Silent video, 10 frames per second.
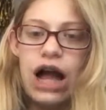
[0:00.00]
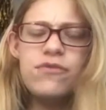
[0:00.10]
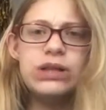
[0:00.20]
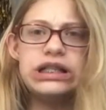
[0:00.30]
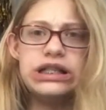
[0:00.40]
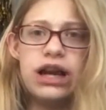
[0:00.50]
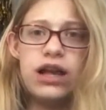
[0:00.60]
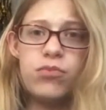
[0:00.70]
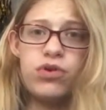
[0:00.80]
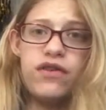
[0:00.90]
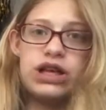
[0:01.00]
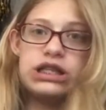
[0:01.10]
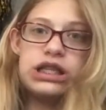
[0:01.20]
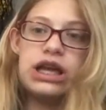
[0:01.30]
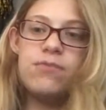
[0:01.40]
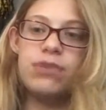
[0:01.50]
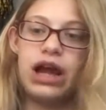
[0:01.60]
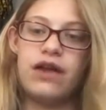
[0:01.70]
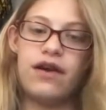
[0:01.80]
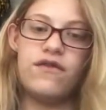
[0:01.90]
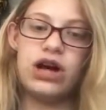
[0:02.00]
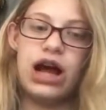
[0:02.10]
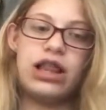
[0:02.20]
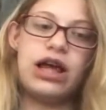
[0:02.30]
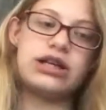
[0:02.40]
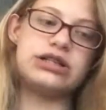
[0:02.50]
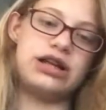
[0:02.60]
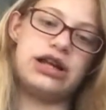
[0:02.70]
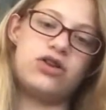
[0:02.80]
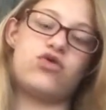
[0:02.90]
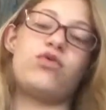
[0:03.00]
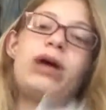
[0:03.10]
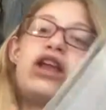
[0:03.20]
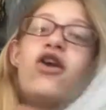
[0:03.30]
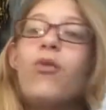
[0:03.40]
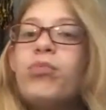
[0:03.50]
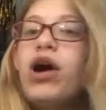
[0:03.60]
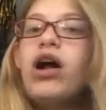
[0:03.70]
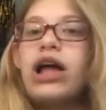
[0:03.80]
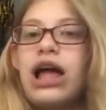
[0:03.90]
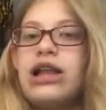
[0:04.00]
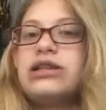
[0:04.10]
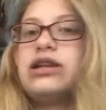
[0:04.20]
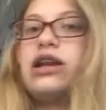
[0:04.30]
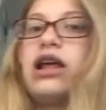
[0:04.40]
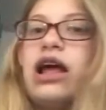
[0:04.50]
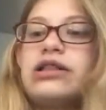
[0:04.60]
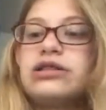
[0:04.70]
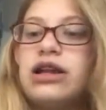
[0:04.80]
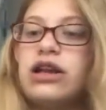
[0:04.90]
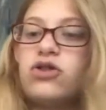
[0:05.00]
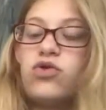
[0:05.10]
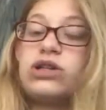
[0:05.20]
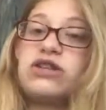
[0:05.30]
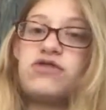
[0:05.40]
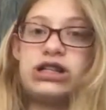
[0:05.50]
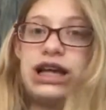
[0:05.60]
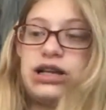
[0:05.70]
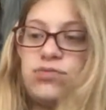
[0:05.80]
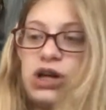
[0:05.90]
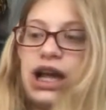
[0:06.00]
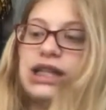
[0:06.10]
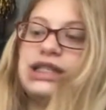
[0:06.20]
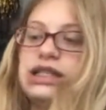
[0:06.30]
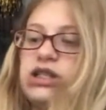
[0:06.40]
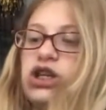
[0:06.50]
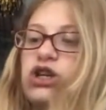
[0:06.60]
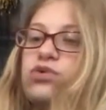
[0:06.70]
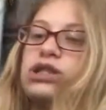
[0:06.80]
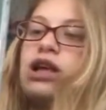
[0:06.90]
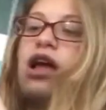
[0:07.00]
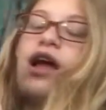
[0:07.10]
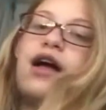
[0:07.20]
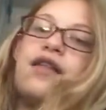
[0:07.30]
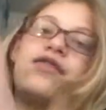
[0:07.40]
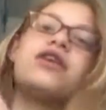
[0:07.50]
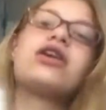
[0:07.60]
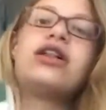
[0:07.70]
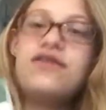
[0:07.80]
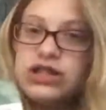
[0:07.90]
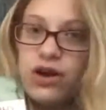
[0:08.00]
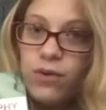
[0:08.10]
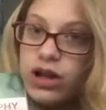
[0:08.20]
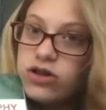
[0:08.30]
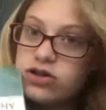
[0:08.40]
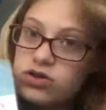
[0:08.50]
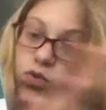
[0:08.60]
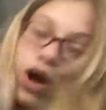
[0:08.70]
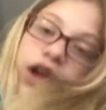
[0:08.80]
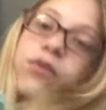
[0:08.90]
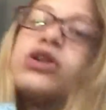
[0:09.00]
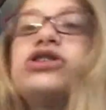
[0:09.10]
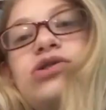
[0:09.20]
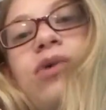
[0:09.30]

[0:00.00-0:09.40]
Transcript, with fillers: I've been studying previously, but I never I like studied through my notebook and didn't and studied through a different textbook and didn't use the CliffsNotes one, which is